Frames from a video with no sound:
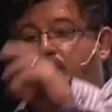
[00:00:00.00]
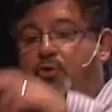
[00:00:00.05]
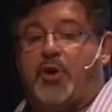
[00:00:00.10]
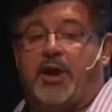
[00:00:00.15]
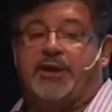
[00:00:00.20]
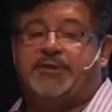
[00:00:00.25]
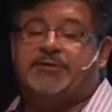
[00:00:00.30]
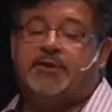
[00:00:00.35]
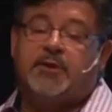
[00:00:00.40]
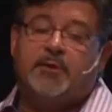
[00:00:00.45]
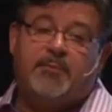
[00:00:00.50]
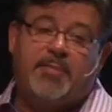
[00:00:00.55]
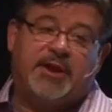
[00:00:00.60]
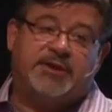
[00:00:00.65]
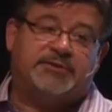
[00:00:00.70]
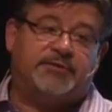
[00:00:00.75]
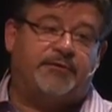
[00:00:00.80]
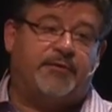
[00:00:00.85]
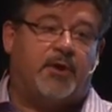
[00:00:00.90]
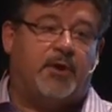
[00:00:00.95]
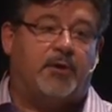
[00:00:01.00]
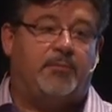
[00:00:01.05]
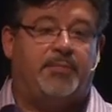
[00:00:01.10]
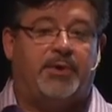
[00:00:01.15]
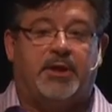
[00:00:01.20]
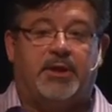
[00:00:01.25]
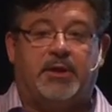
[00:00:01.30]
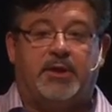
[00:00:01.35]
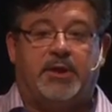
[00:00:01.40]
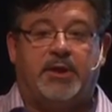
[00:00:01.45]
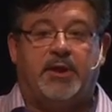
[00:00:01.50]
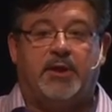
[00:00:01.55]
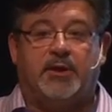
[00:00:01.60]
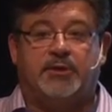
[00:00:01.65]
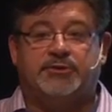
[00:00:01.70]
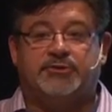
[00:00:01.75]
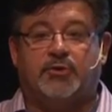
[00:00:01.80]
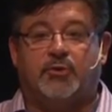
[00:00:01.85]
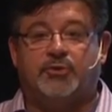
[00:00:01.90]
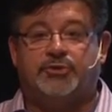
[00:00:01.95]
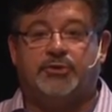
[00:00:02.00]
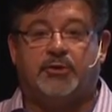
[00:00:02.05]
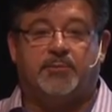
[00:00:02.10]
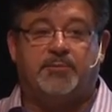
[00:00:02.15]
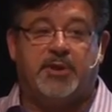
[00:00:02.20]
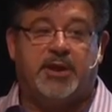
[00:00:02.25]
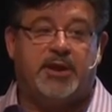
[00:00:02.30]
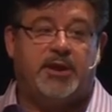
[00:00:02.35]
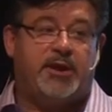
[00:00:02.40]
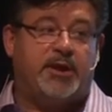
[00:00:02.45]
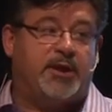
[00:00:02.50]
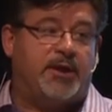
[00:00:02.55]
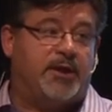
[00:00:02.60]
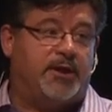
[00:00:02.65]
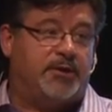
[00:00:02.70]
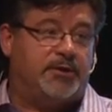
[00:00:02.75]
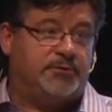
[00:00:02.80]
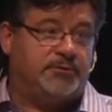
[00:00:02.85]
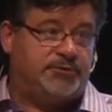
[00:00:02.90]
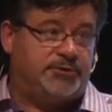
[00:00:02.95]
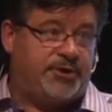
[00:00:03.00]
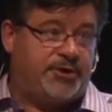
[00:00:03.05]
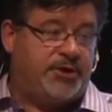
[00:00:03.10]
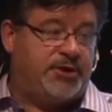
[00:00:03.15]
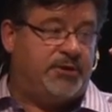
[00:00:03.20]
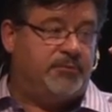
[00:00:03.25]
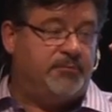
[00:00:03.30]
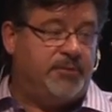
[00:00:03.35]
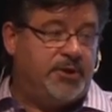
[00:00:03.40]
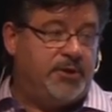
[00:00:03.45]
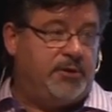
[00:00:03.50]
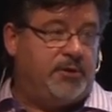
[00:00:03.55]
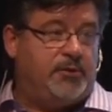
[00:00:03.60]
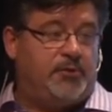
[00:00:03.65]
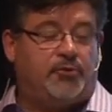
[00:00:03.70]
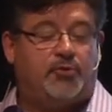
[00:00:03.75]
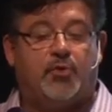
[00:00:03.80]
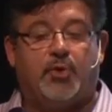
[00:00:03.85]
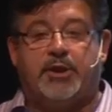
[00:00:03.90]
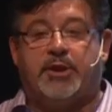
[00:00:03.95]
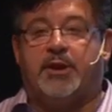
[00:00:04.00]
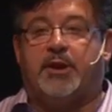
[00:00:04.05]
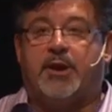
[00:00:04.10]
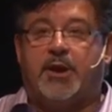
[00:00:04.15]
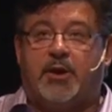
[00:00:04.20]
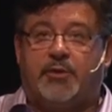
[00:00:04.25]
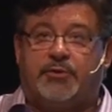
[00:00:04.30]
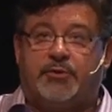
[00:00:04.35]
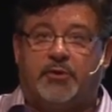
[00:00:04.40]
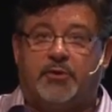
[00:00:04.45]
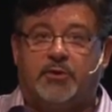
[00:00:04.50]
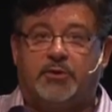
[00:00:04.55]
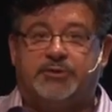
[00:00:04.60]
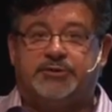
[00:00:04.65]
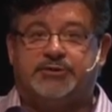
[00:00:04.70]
press to the best of our ability on social media. She tweeted out to her